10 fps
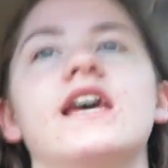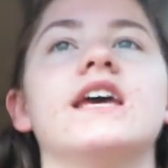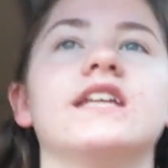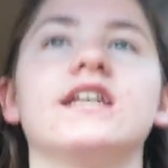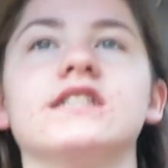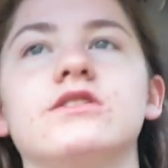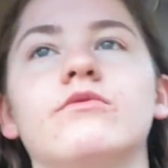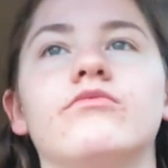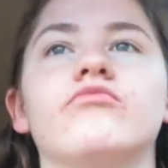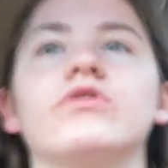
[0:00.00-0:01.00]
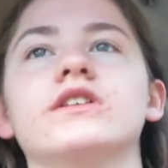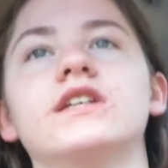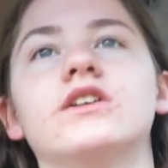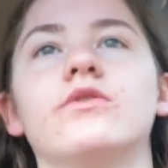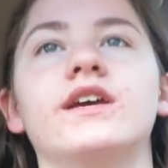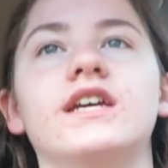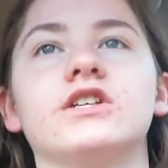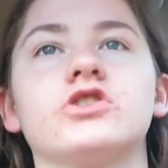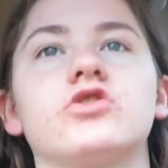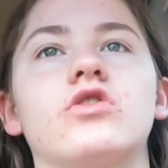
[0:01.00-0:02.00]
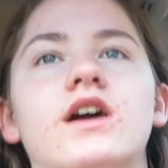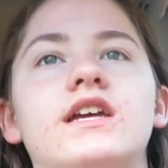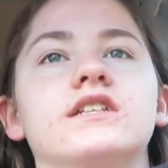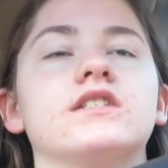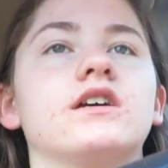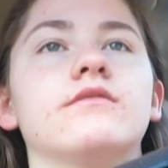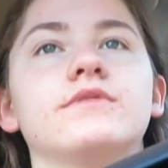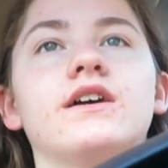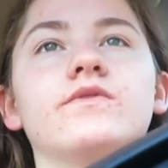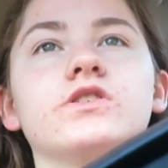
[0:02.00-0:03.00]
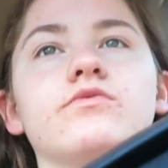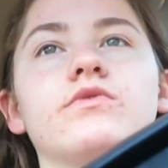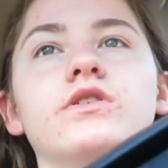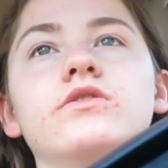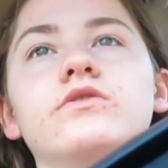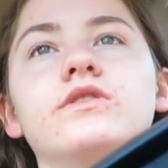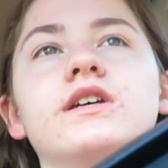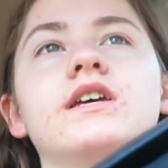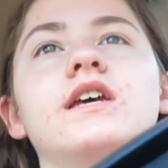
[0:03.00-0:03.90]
it gets really annoying trying to come down this road,